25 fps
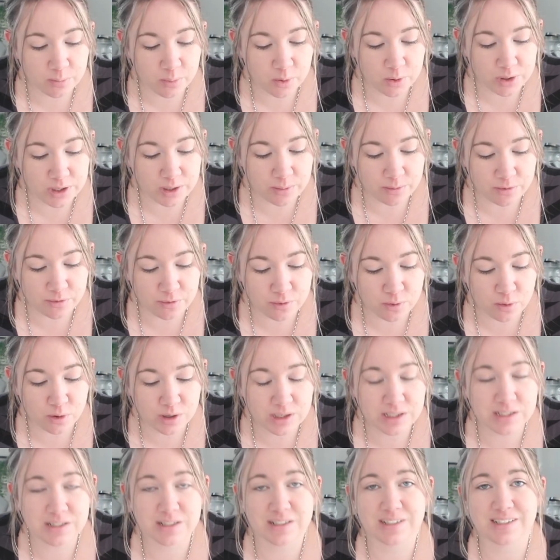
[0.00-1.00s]
Point number
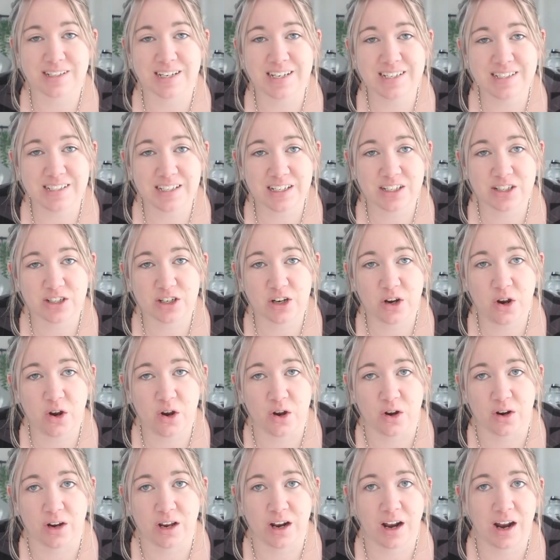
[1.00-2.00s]
4 is it's easy to
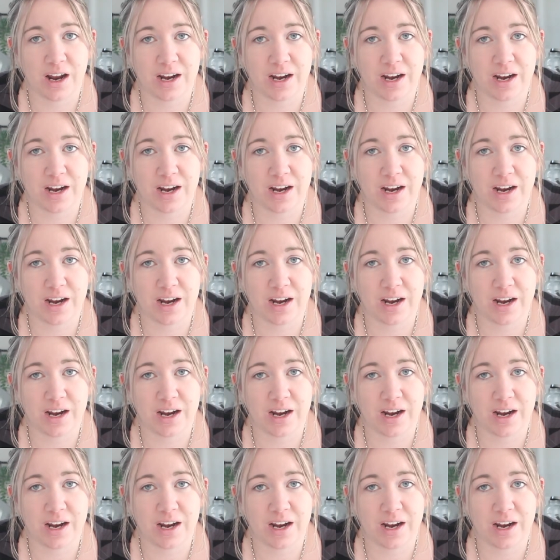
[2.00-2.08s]
cook.